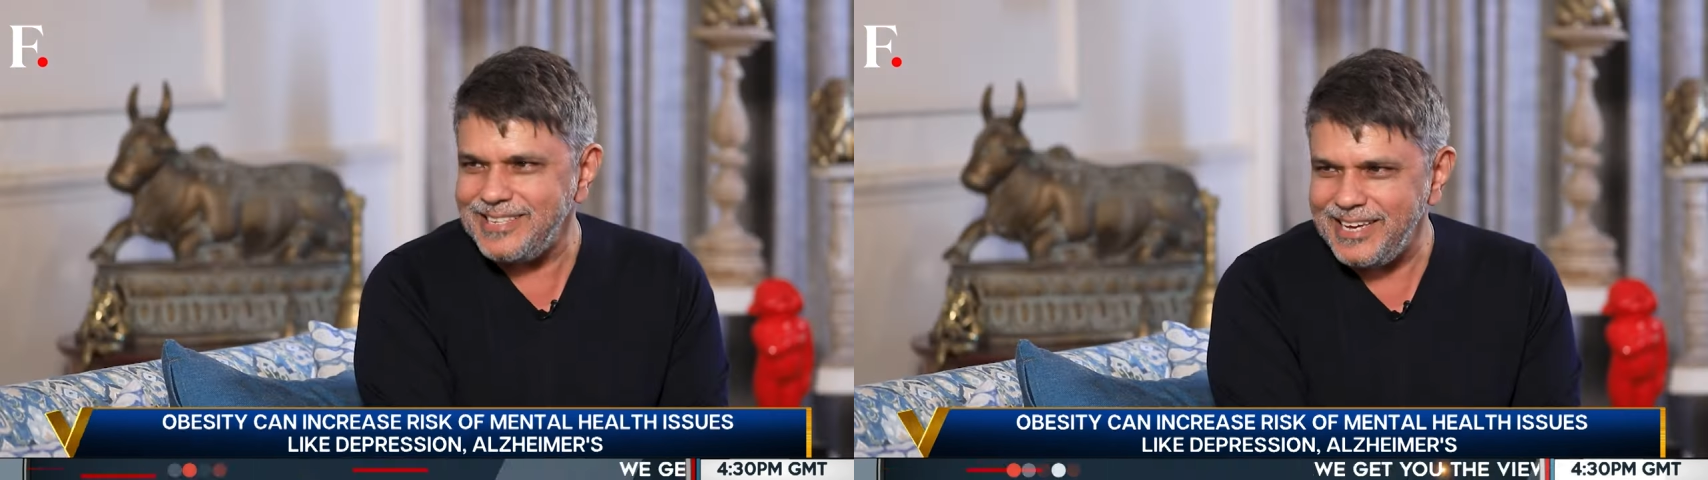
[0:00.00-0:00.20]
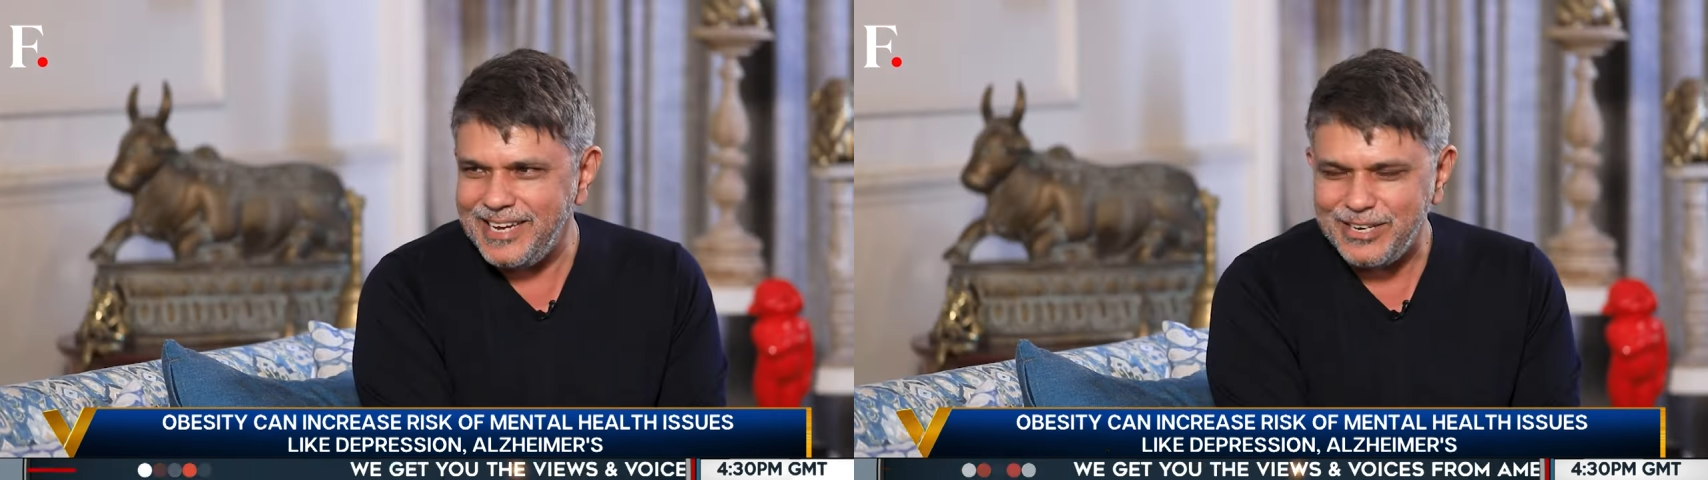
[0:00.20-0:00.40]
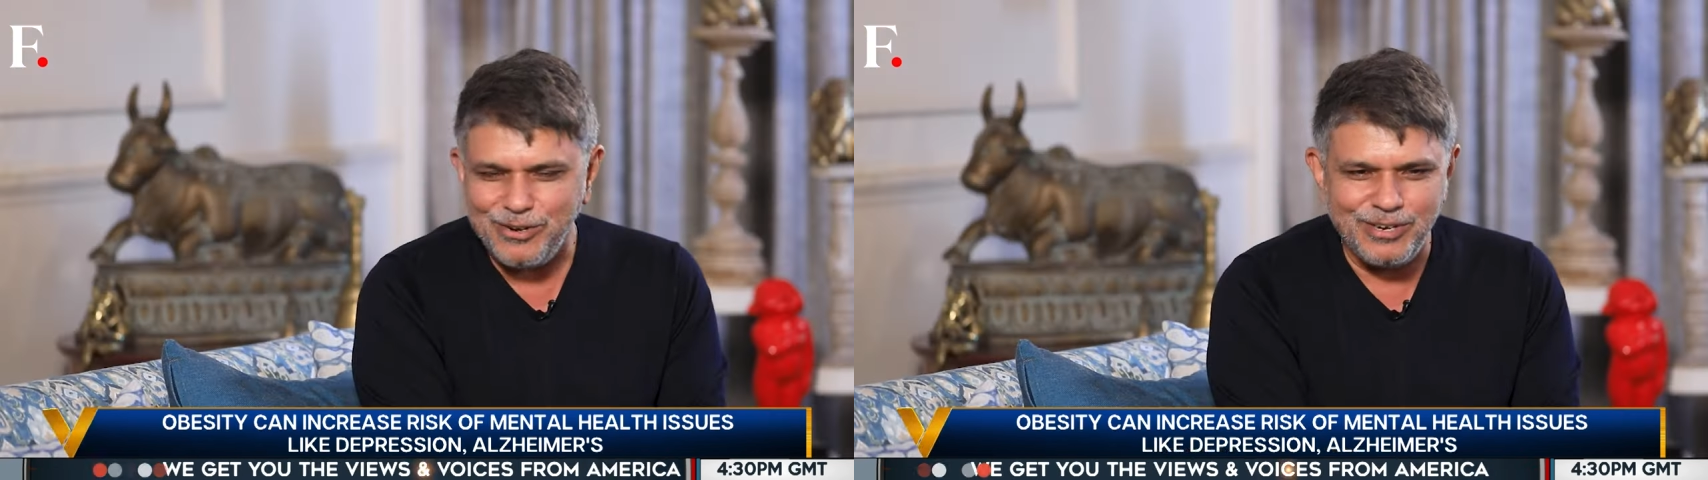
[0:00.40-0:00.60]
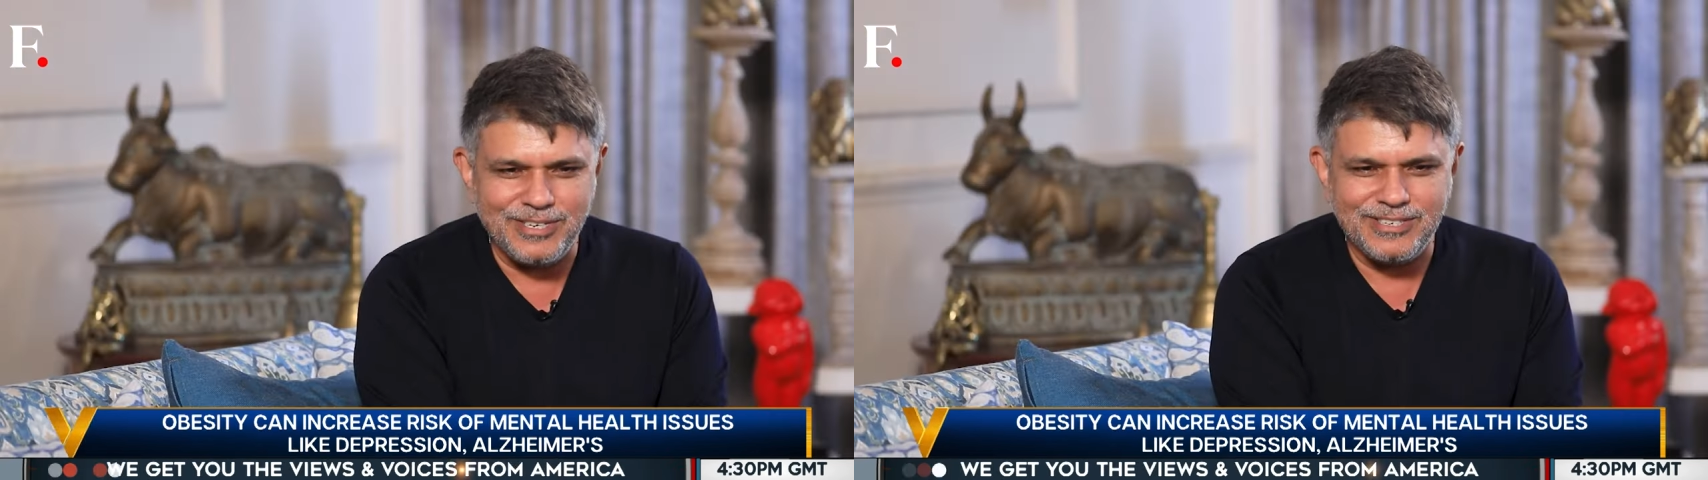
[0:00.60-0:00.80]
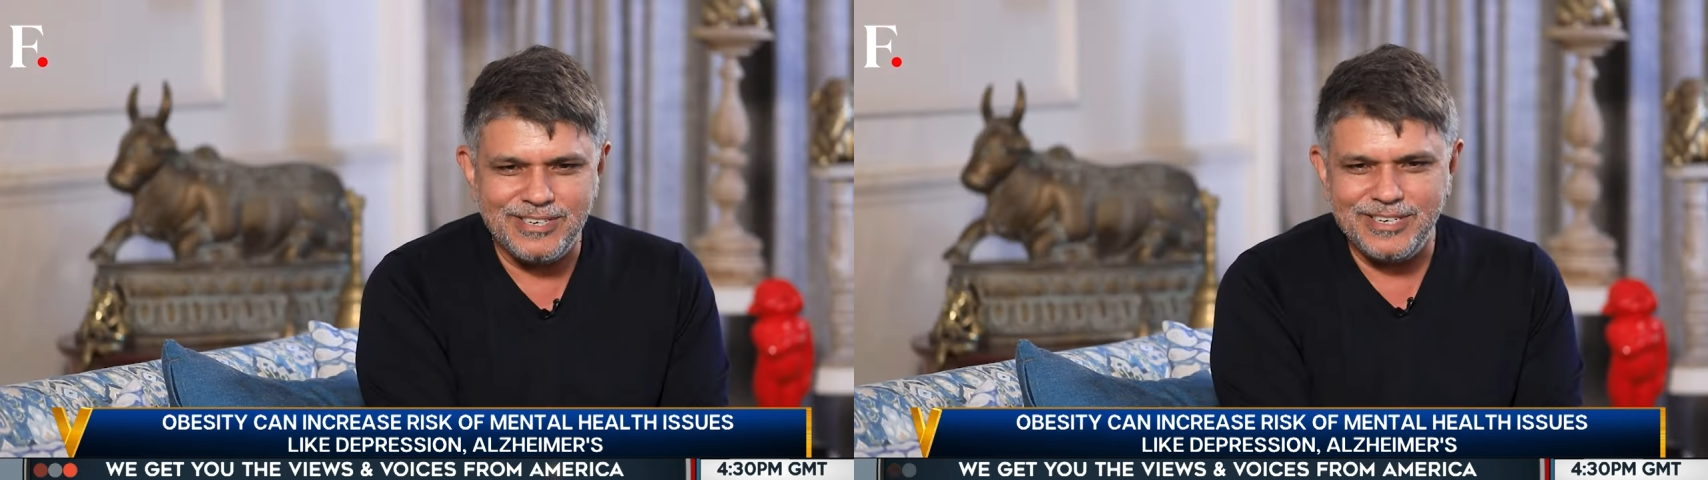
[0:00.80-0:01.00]
like I had called
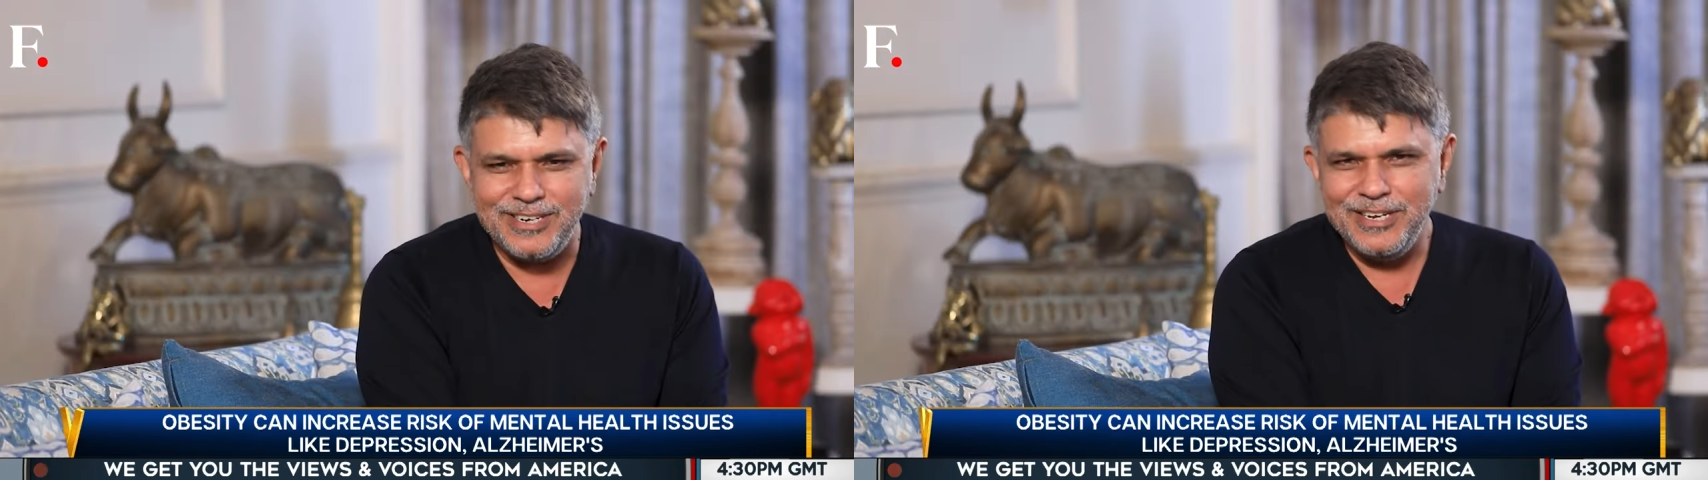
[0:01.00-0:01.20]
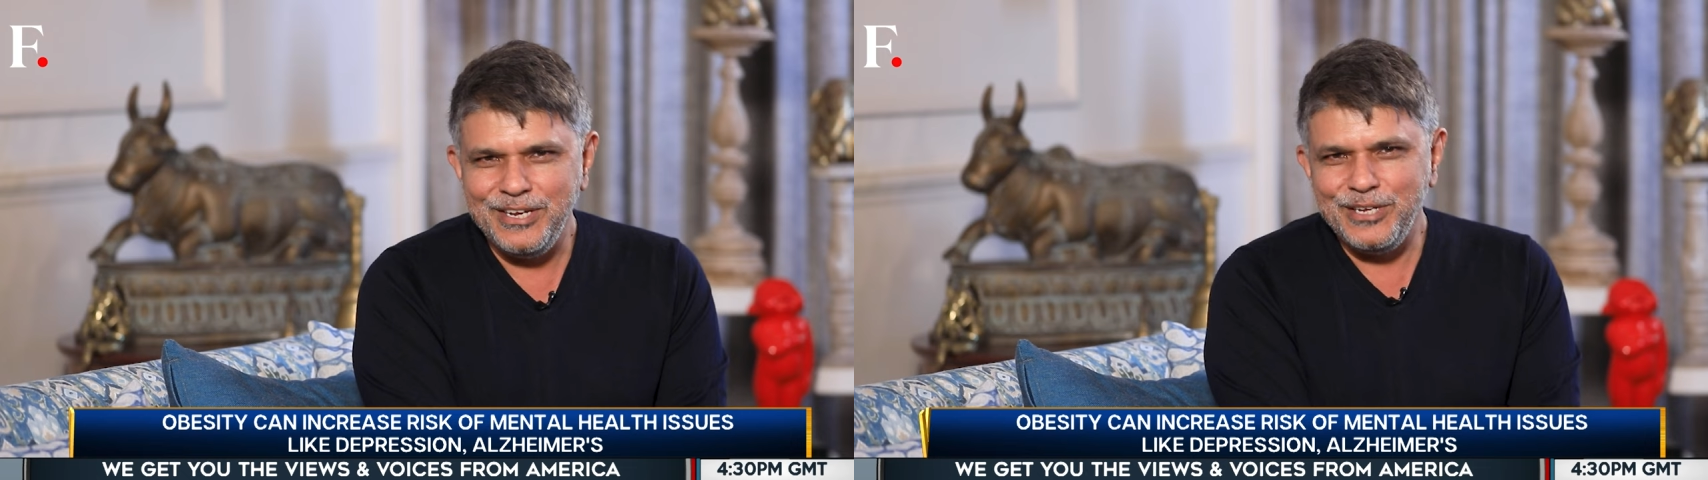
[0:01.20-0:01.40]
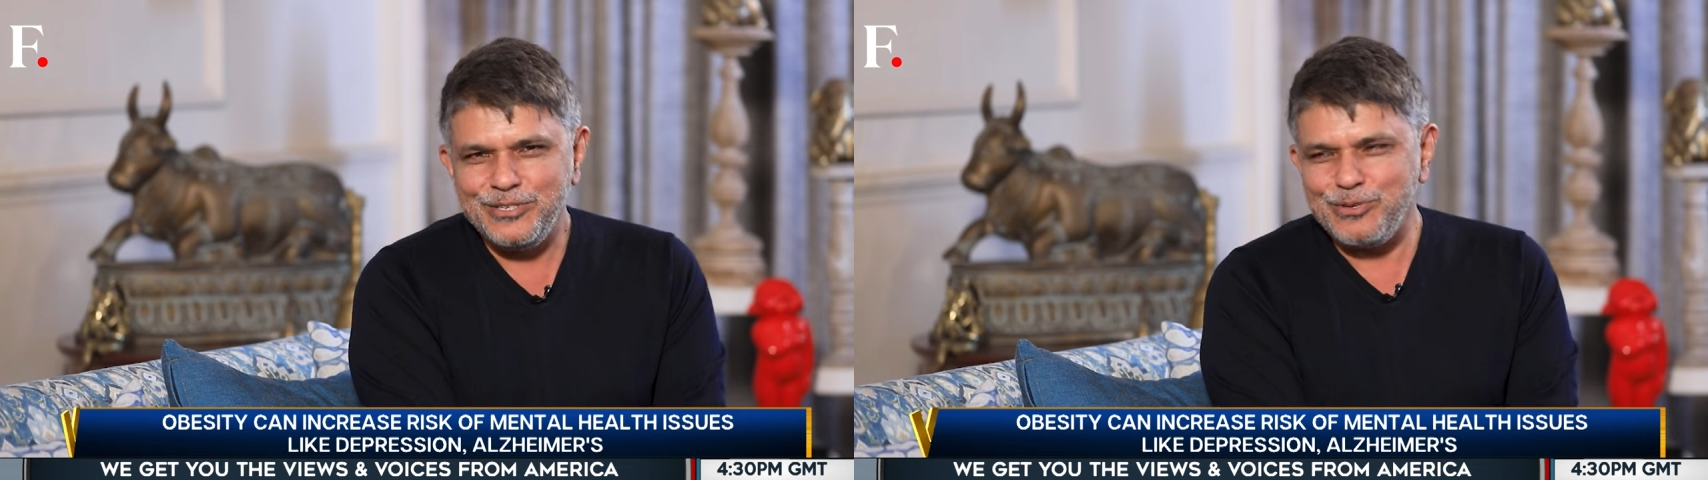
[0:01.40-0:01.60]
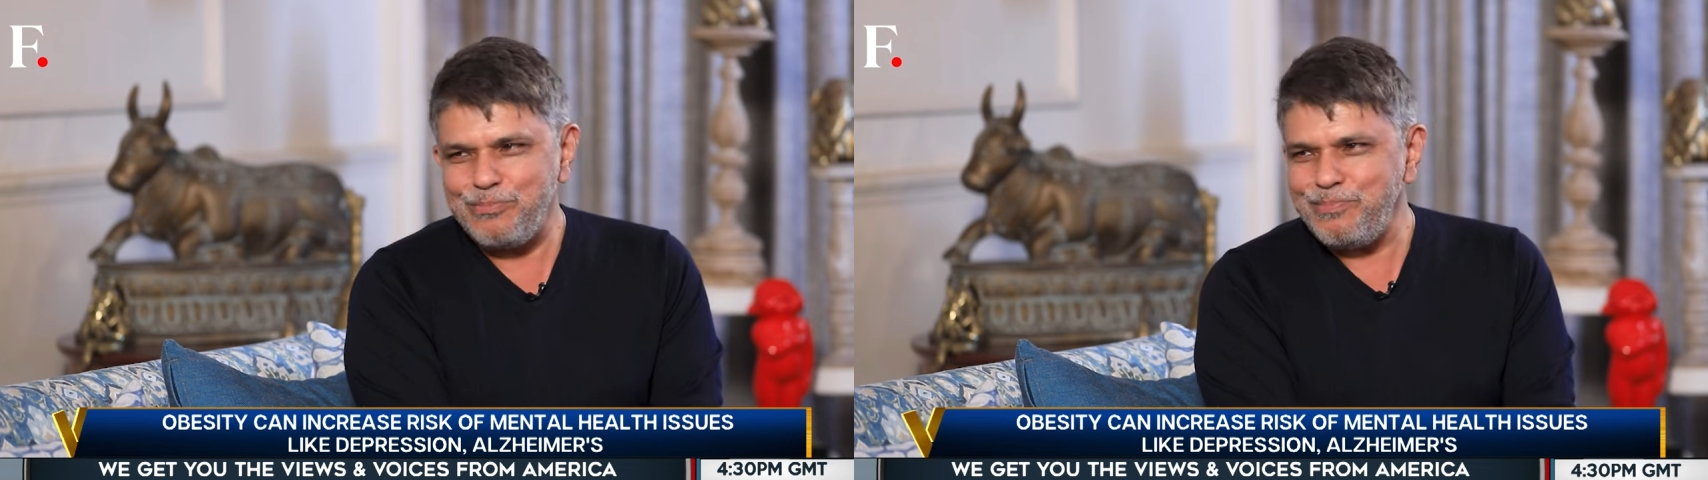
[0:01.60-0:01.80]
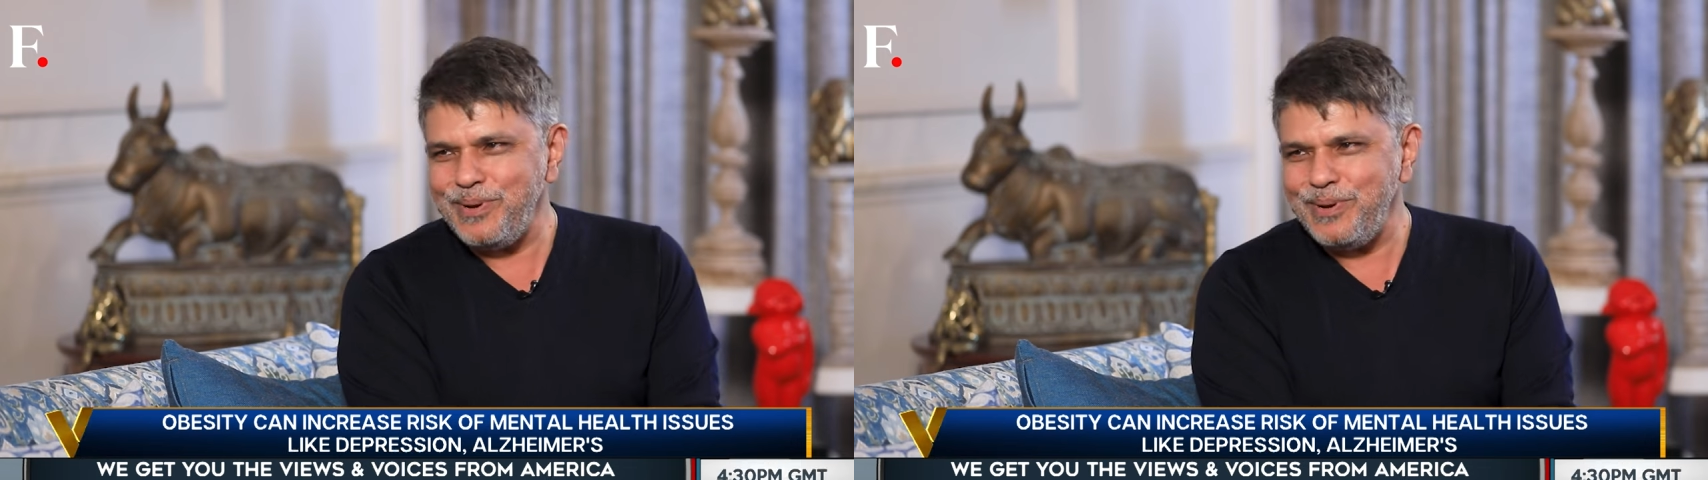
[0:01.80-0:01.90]
it earlier. So